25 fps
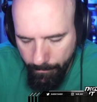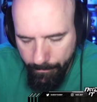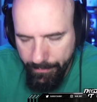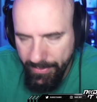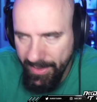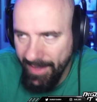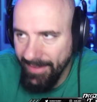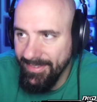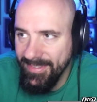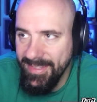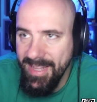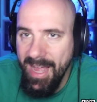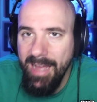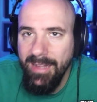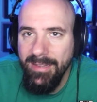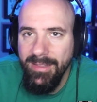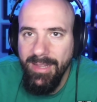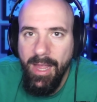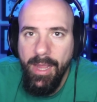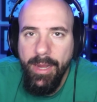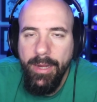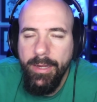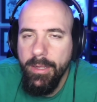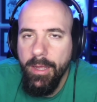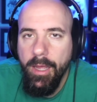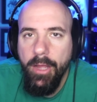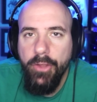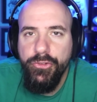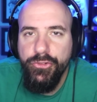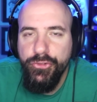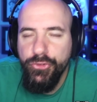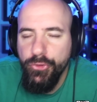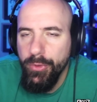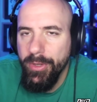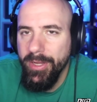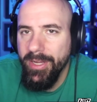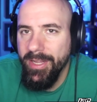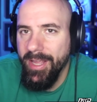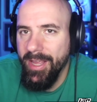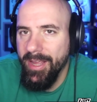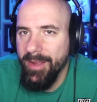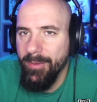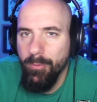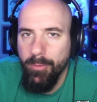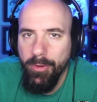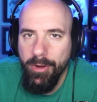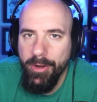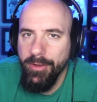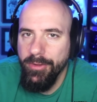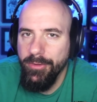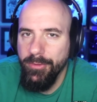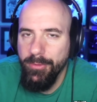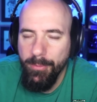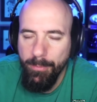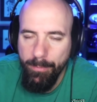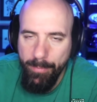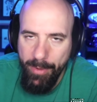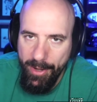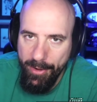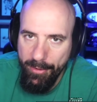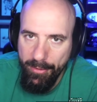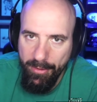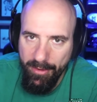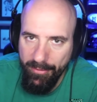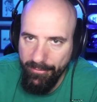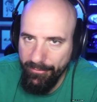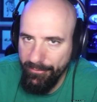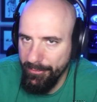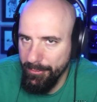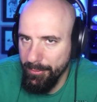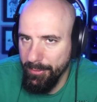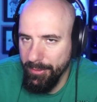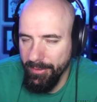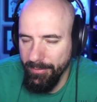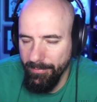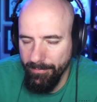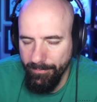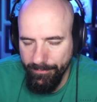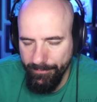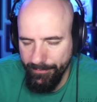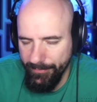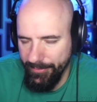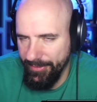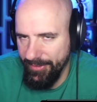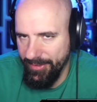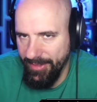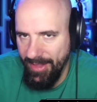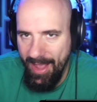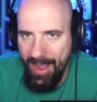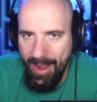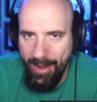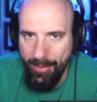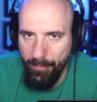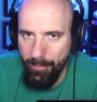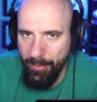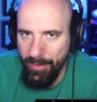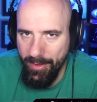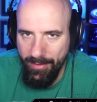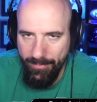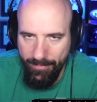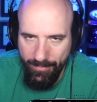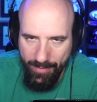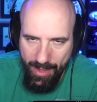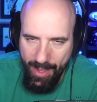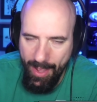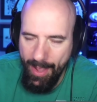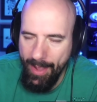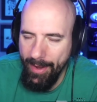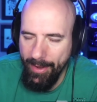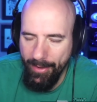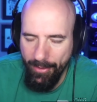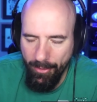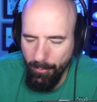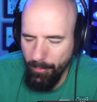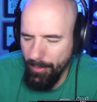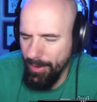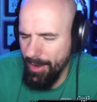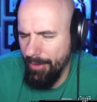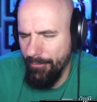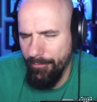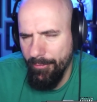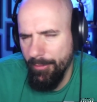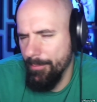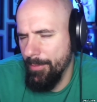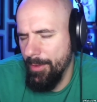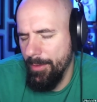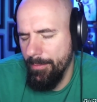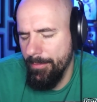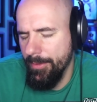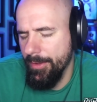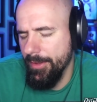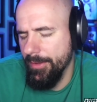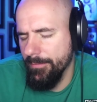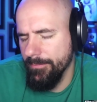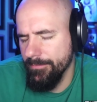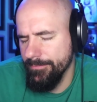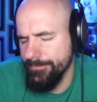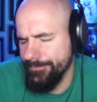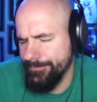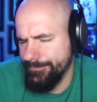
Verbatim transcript: It's not like a shooting game where you're better if you can slide with A or whatever it may be.